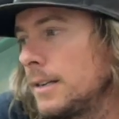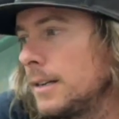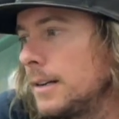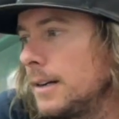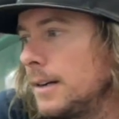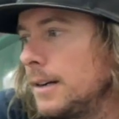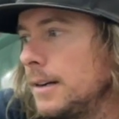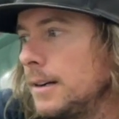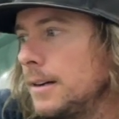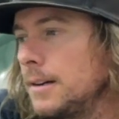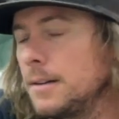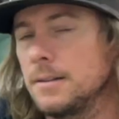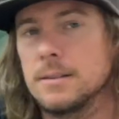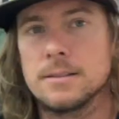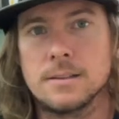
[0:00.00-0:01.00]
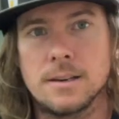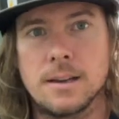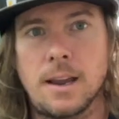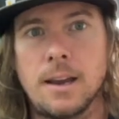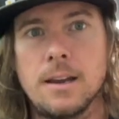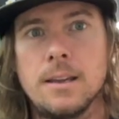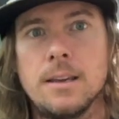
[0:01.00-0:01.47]
It's a
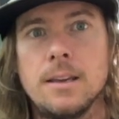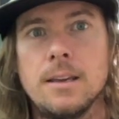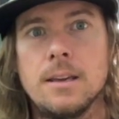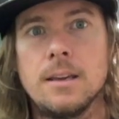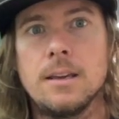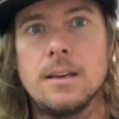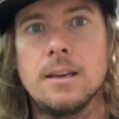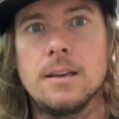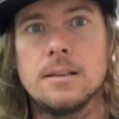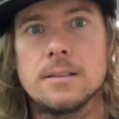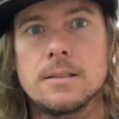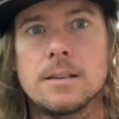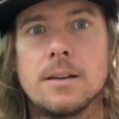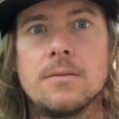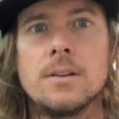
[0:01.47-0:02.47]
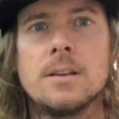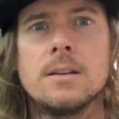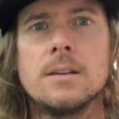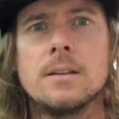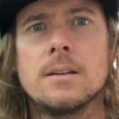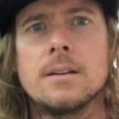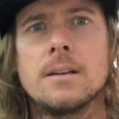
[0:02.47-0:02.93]

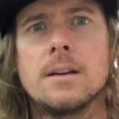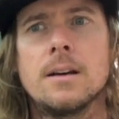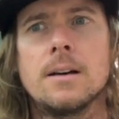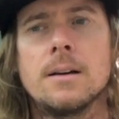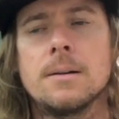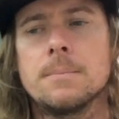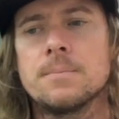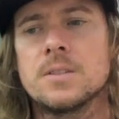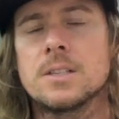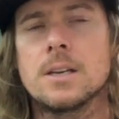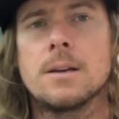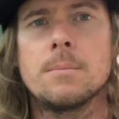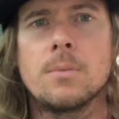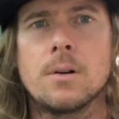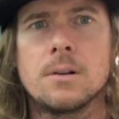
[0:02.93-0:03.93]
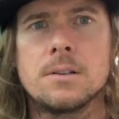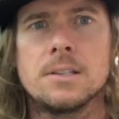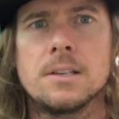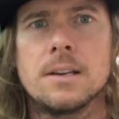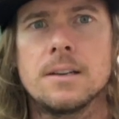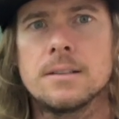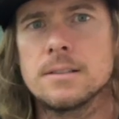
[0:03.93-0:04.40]
97 Sambar
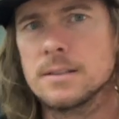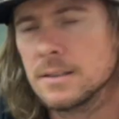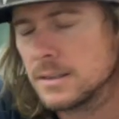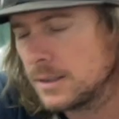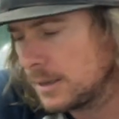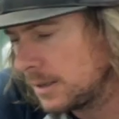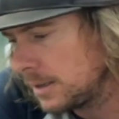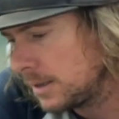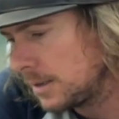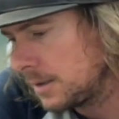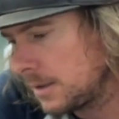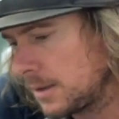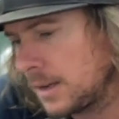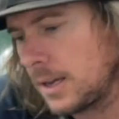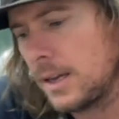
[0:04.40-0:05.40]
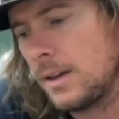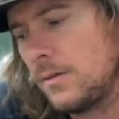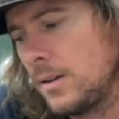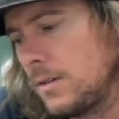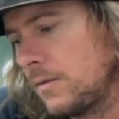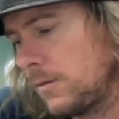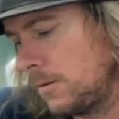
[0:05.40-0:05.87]
Diaz
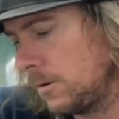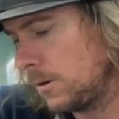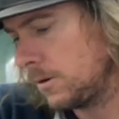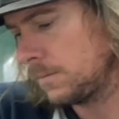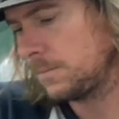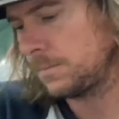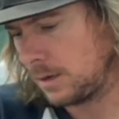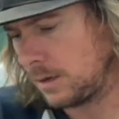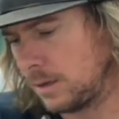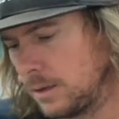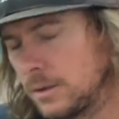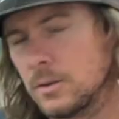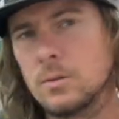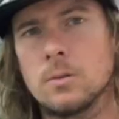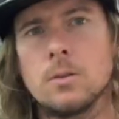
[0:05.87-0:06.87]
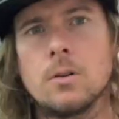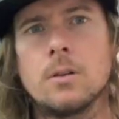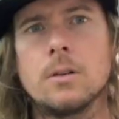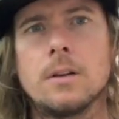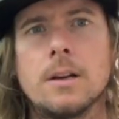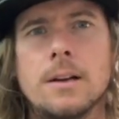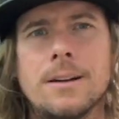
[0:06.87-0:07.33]
KV4. A
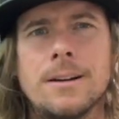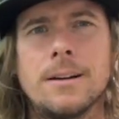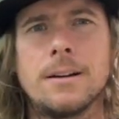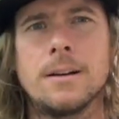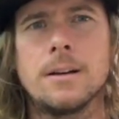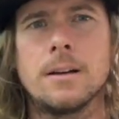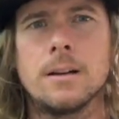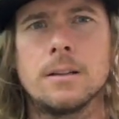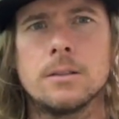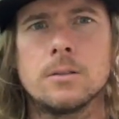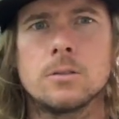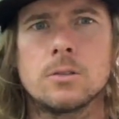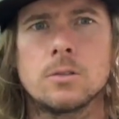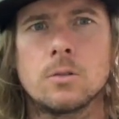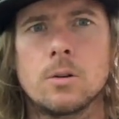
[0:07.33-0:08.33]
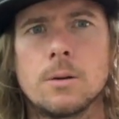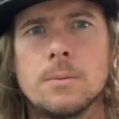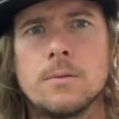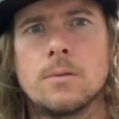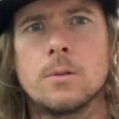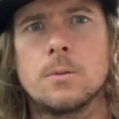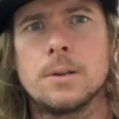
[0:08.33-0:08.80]
little story
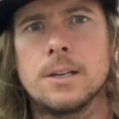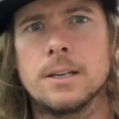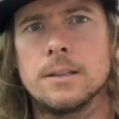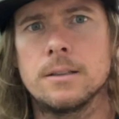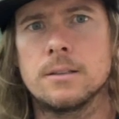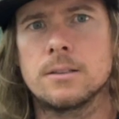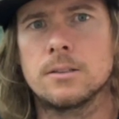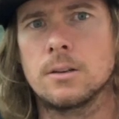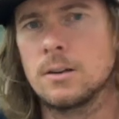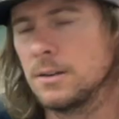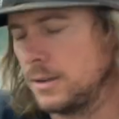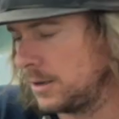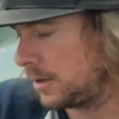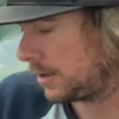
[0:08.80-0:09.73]
before we get started on